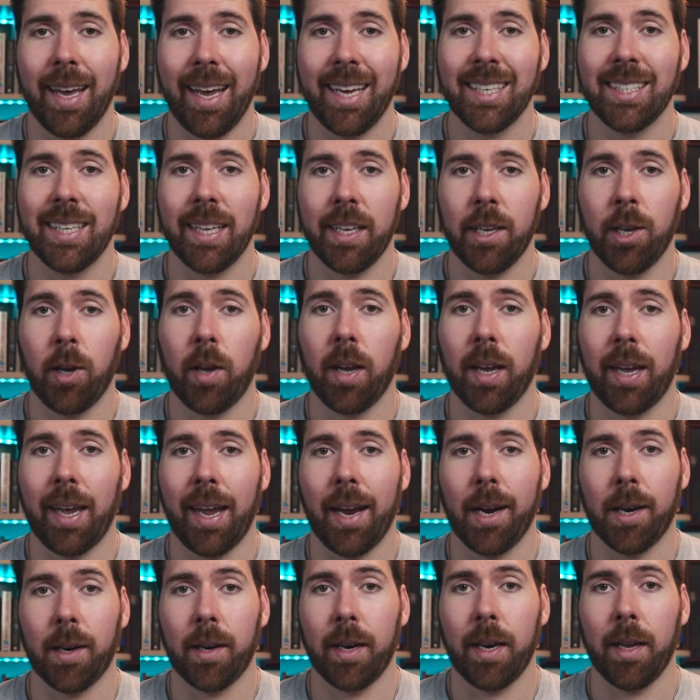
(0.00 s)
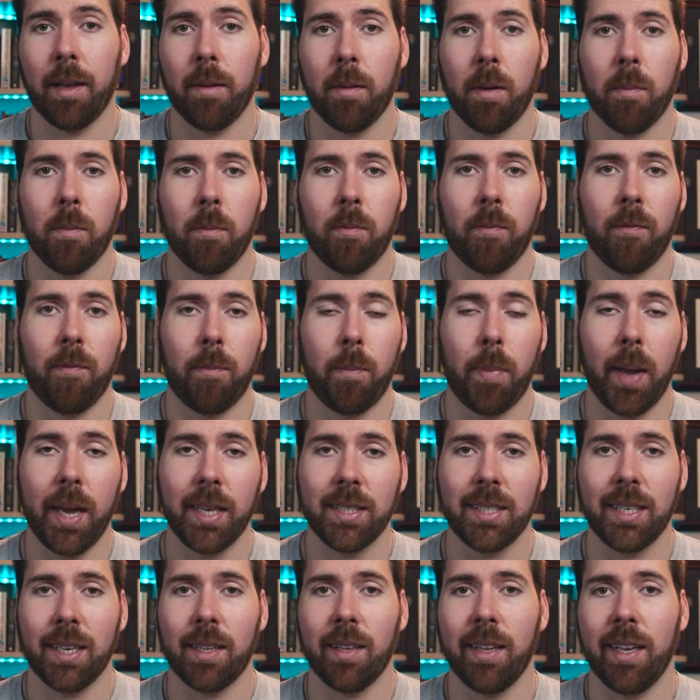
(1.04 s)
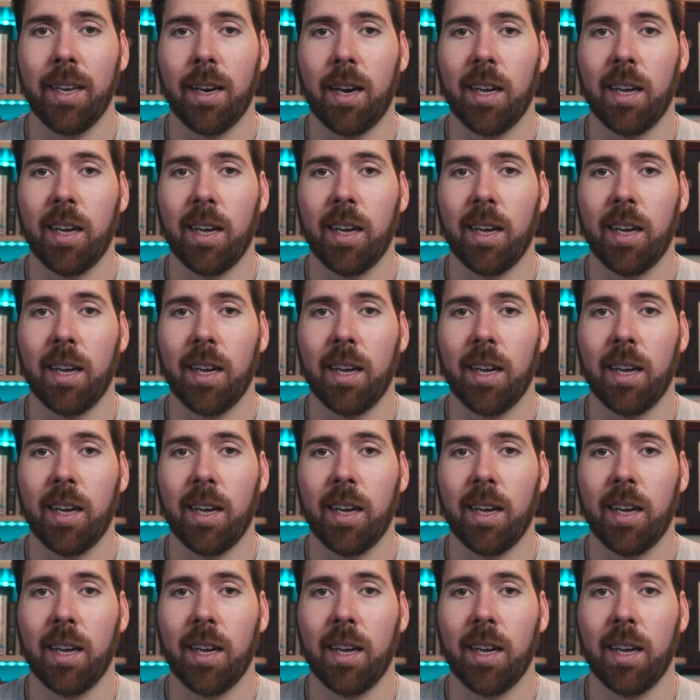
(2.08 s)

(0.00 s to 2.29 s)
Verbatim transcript: is that you can carry basically